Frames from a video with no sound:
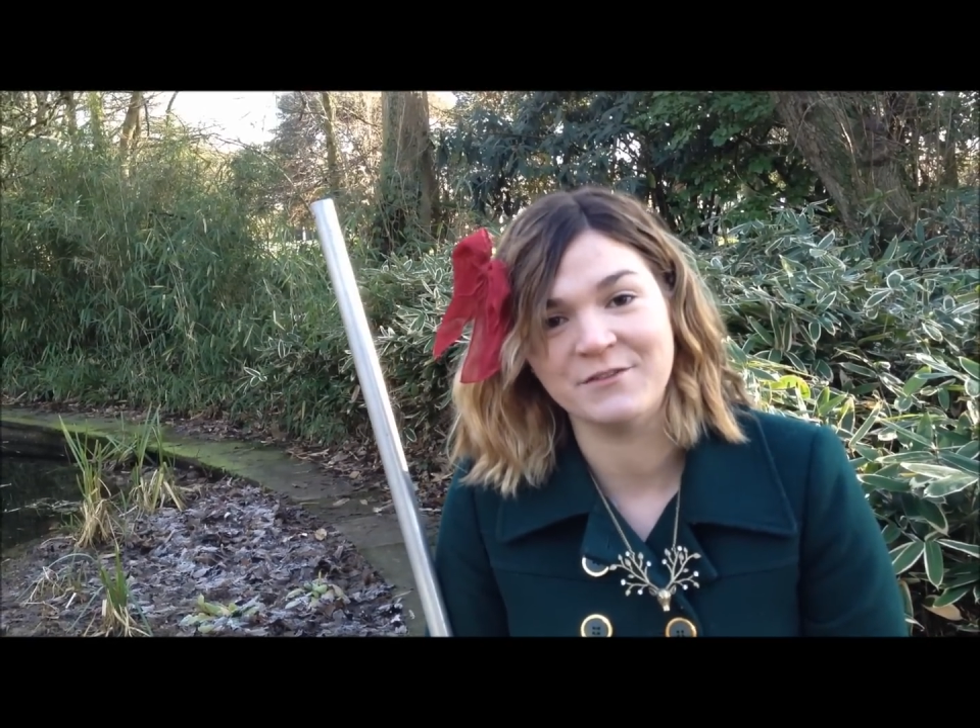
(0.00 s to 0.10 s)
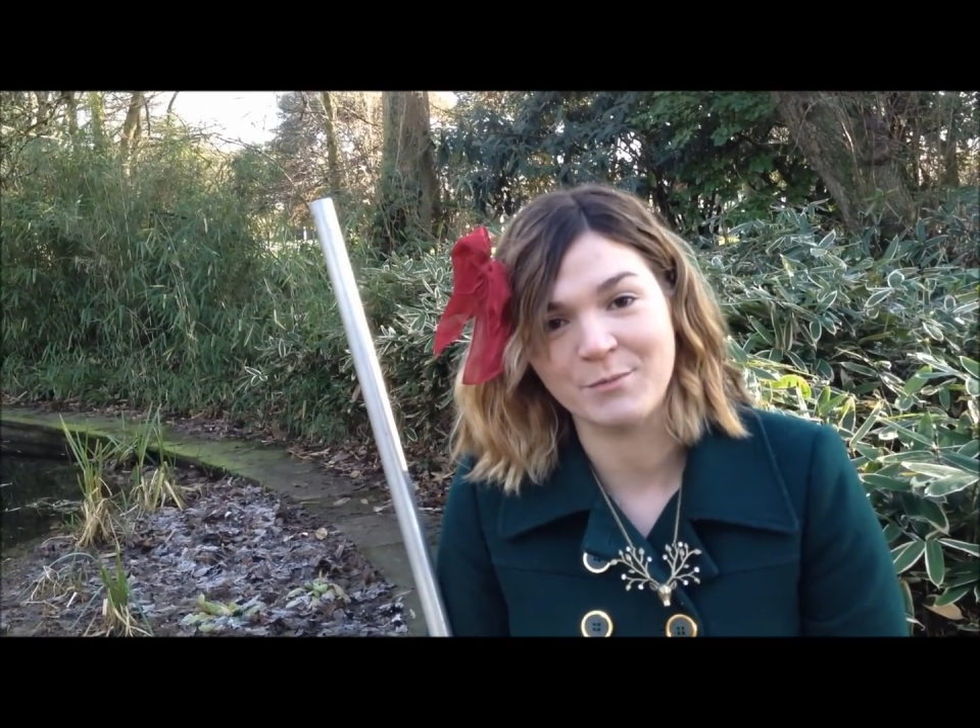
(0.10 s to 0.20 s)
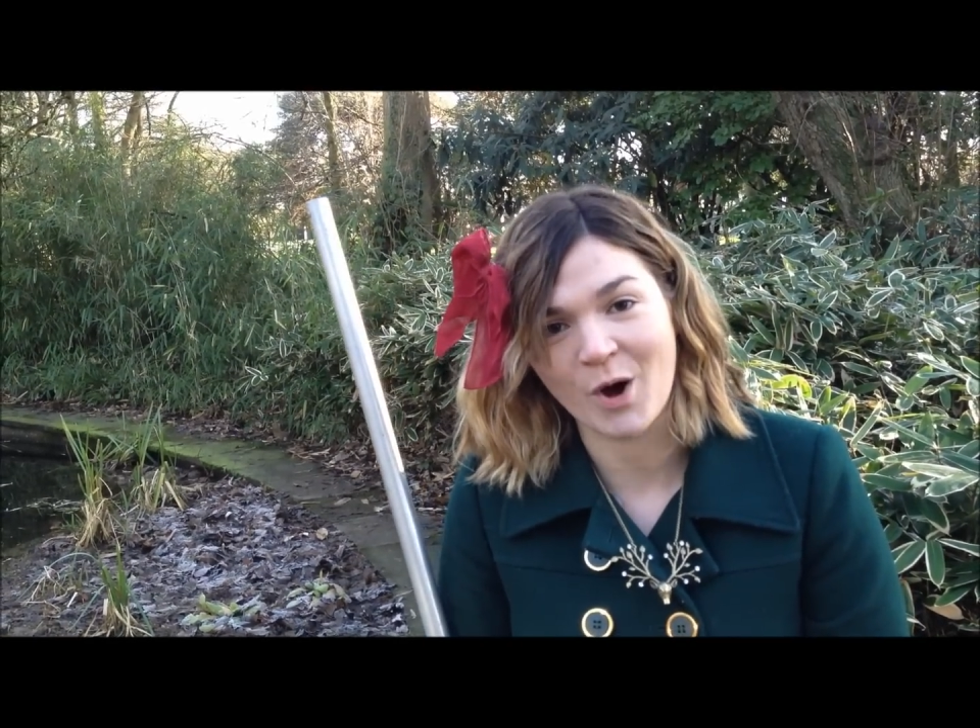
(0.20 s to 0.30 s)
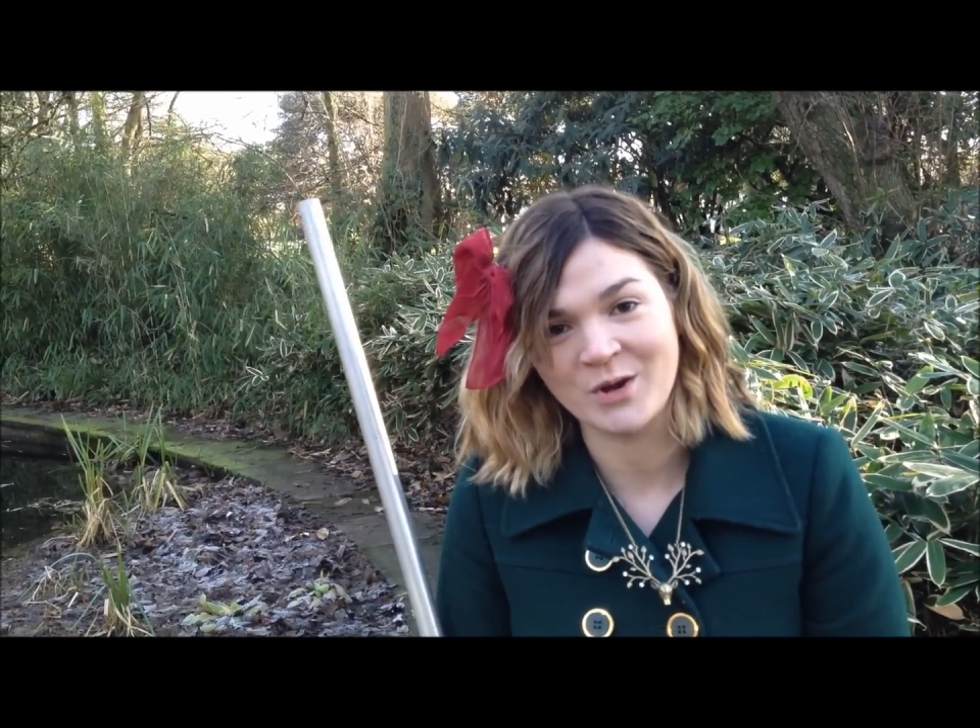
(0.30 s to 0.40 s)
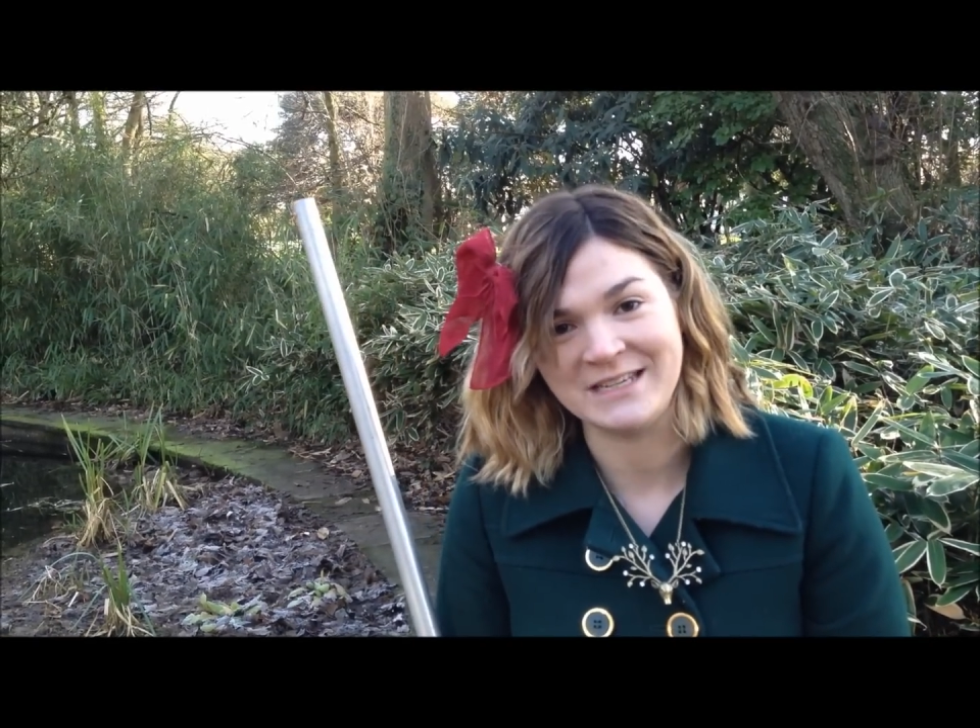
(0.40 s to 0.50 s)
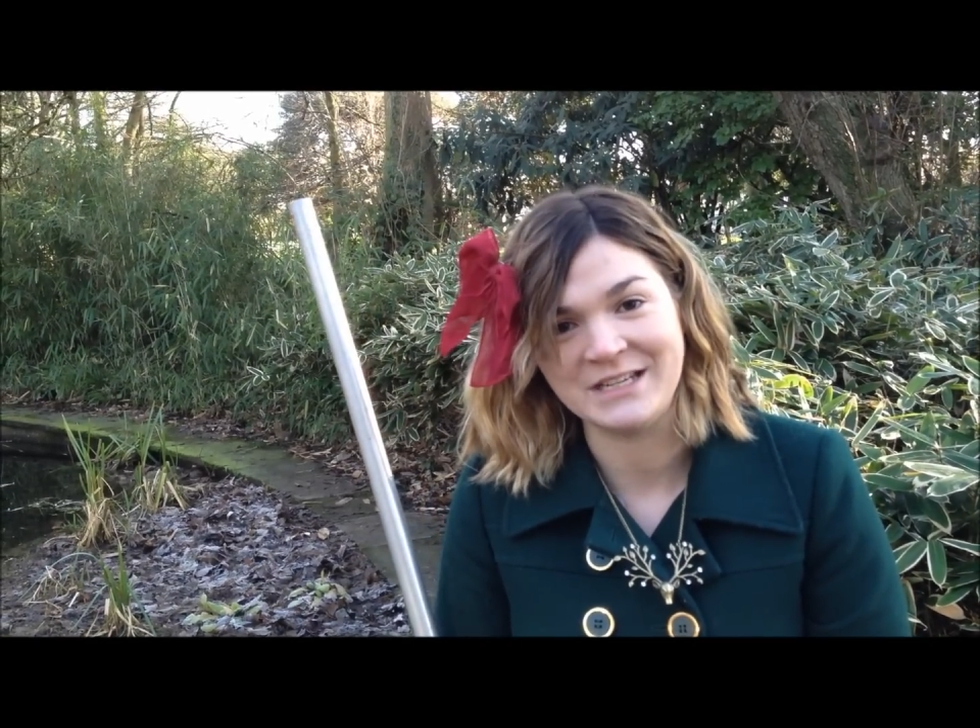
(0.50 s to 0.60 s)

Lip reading: of a pond